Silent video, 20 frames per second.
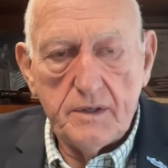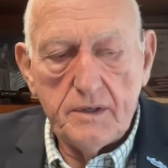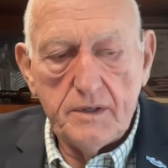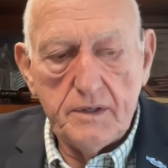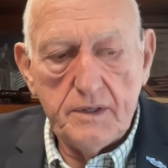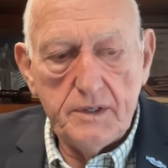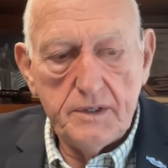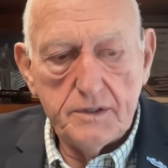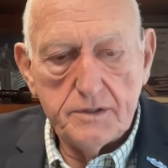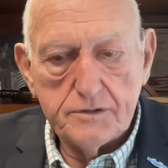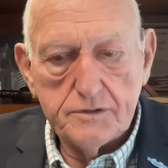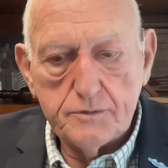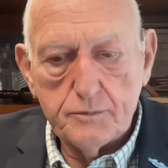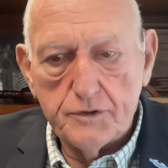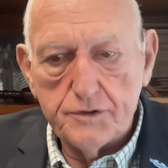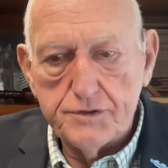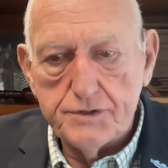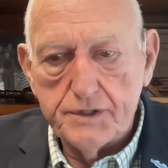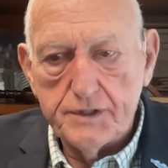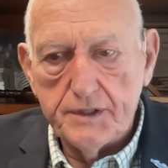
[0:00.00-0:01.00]
is
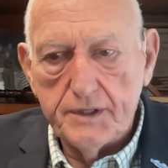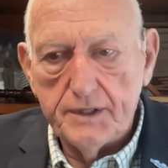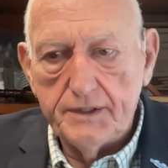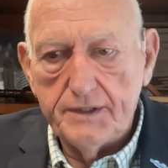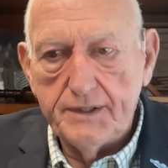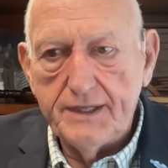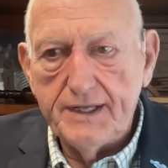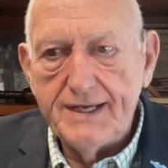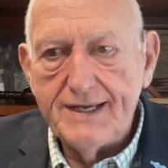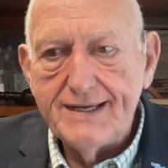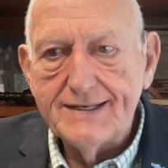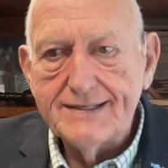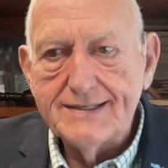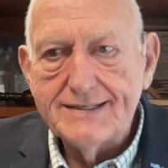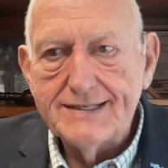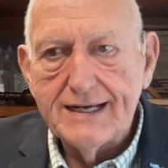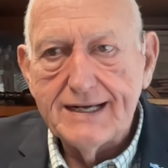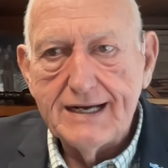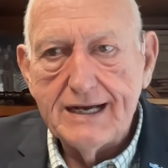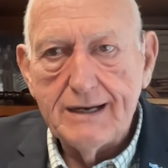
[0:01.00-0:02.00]
we're seeing the
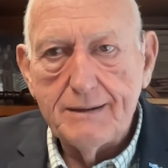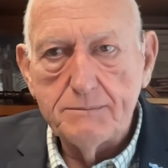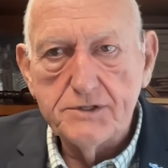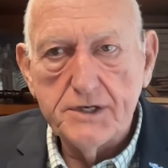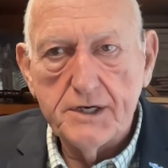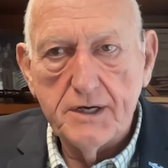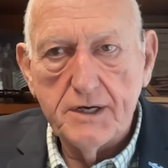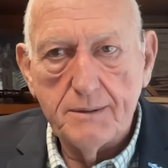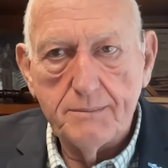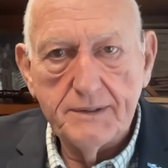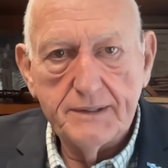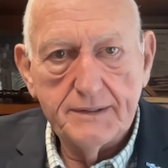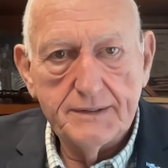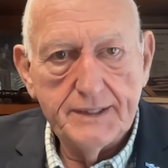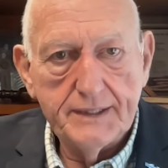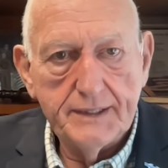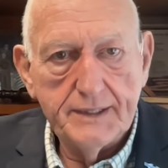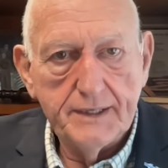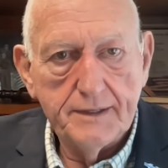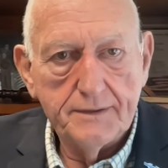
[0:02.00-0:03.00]
end times coming
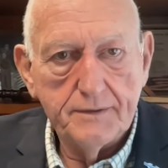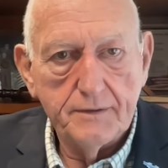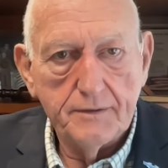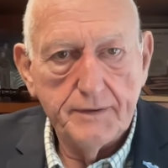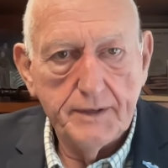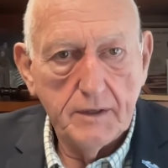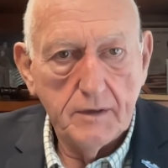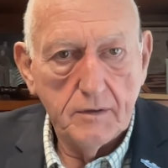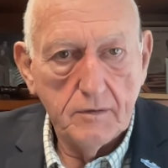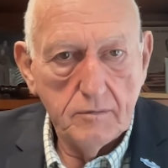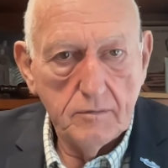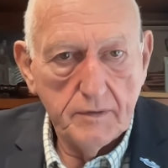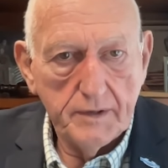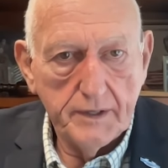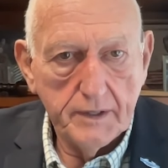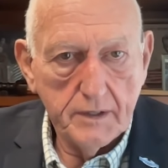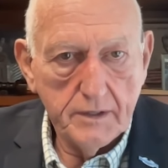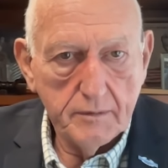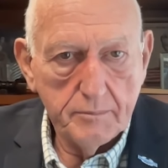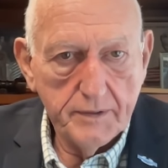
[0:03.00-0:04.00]
together. Now,
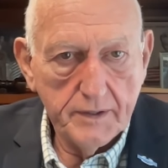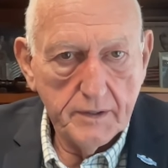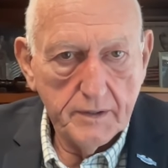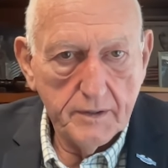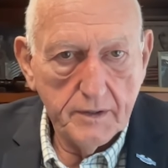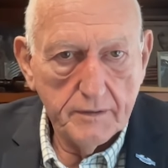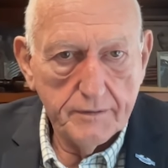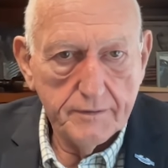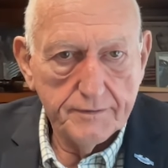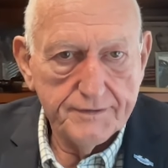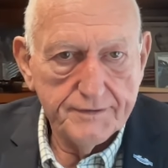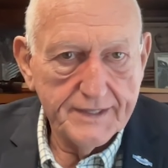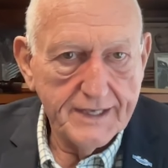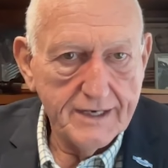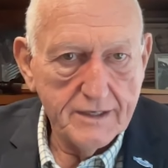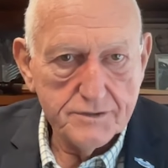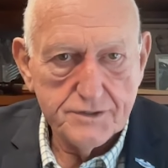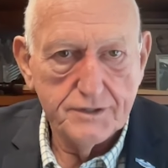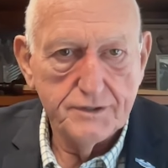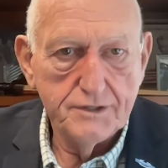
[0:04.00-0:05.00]
it could be another
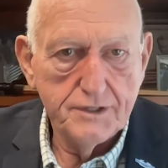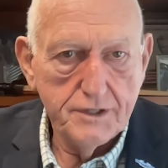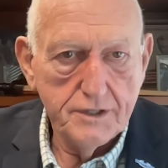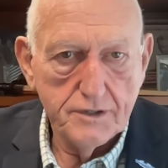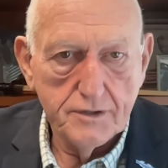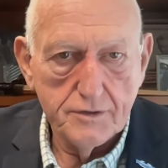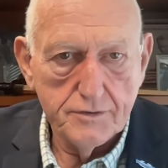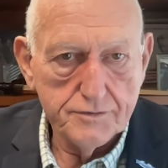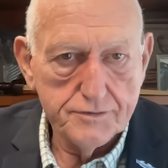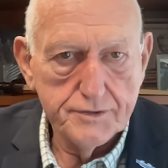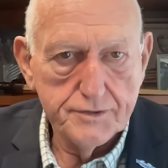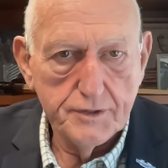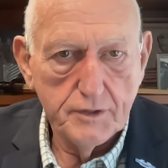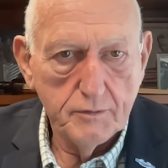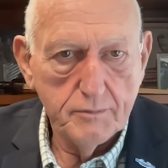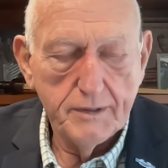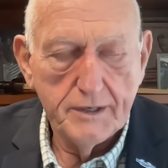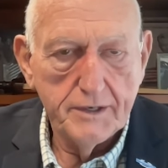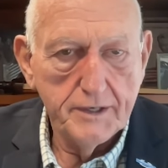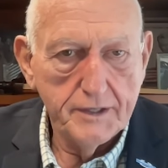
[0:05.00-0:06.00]
1,000 years.
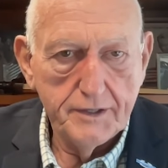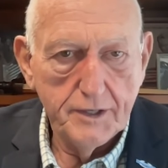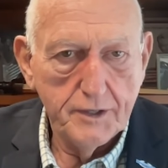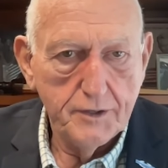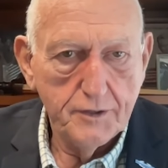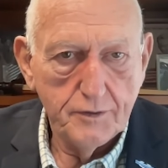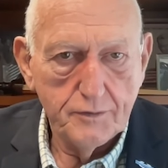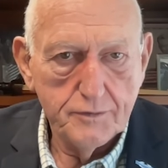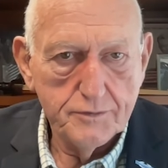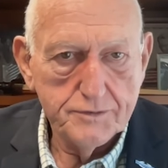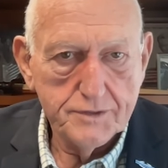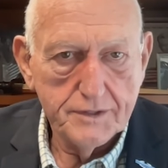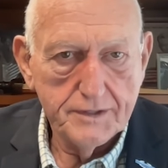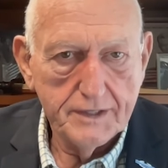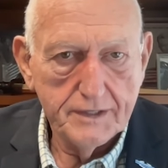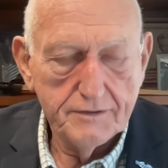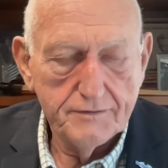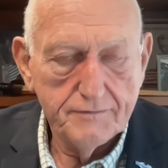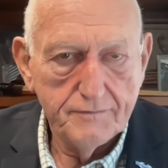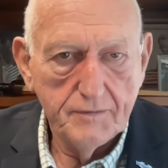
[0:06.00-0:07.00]
Nobody knows.
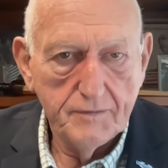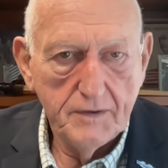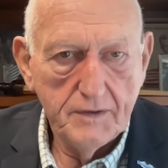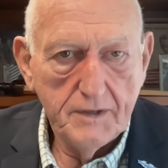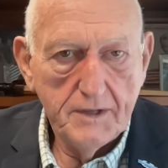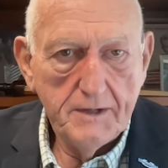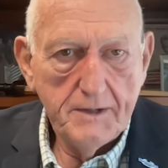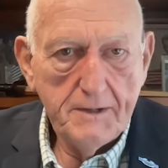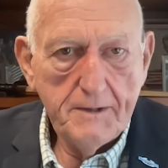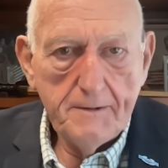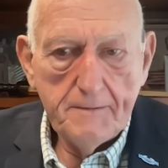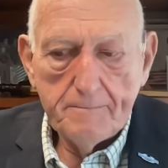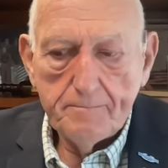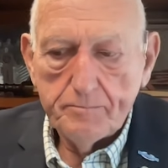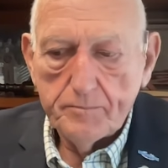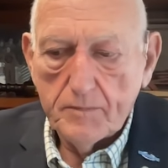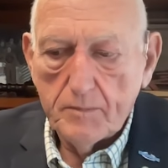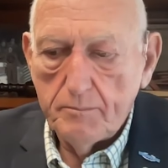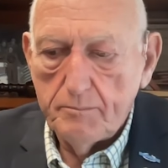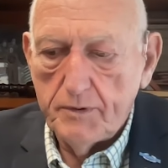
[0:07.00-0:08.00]

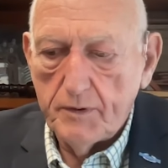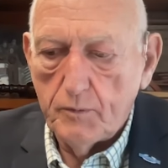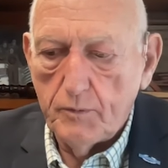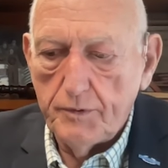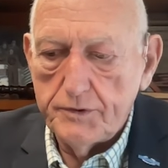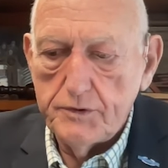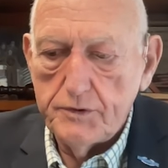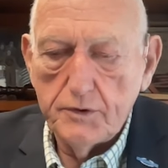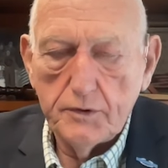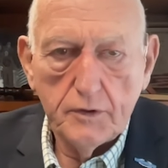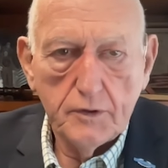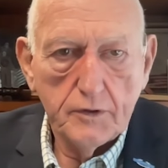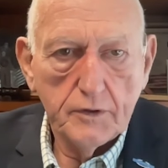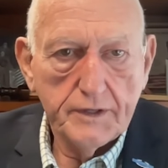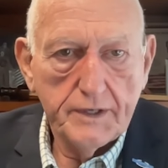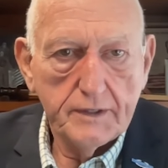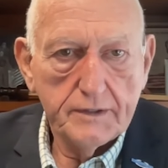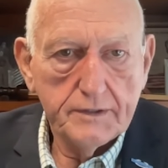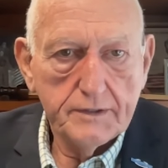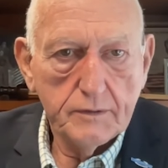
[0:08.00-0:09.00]
But when you
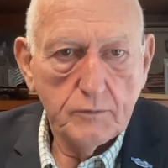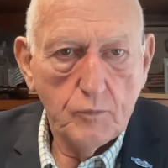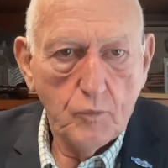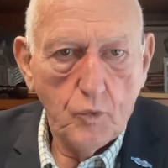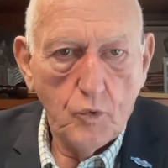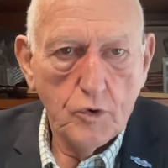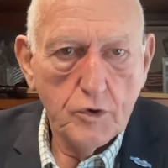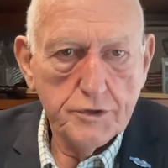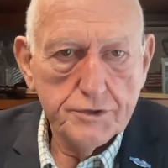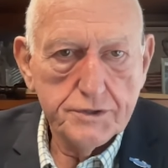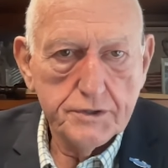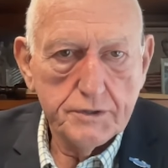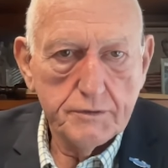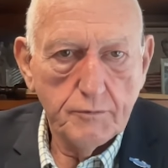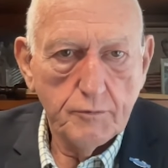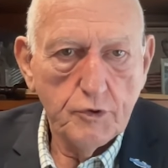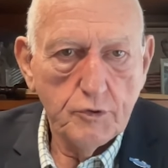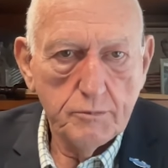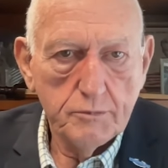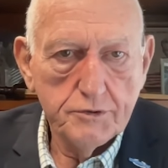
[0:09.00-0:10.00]
look at the wars
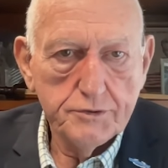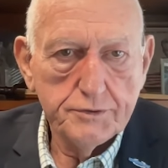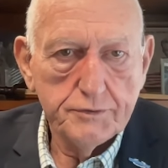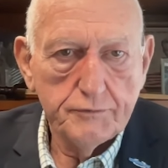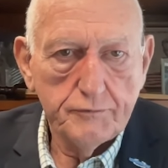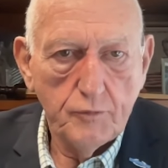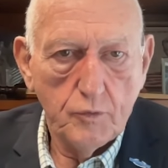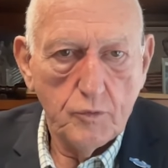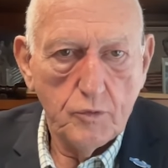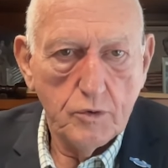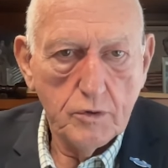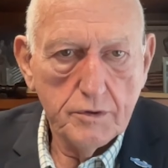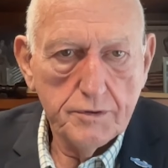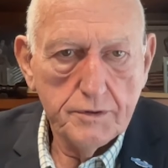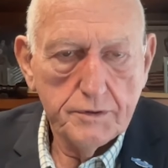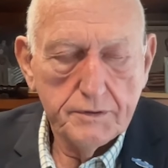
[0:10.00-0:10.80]
and rumors of wars,